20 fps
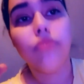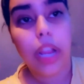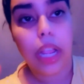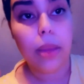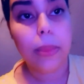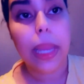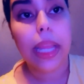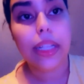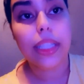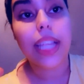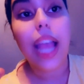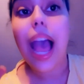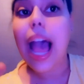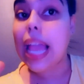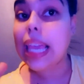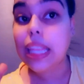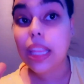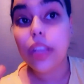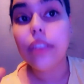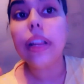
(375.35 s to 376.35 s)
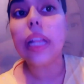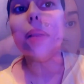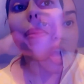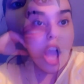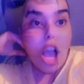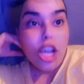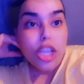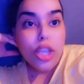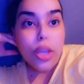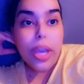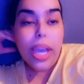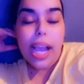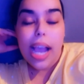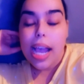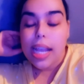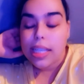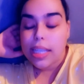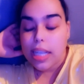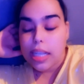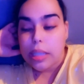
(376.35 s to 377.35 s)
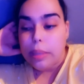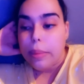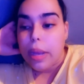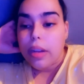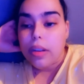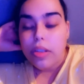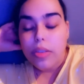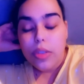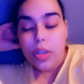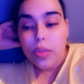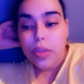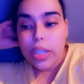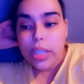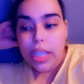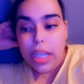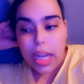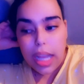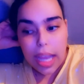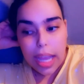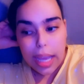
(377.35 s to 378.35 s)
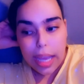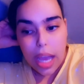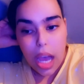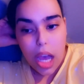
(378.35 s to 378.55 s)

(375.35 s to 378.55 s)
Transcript: So yeah guys, that's my review for today.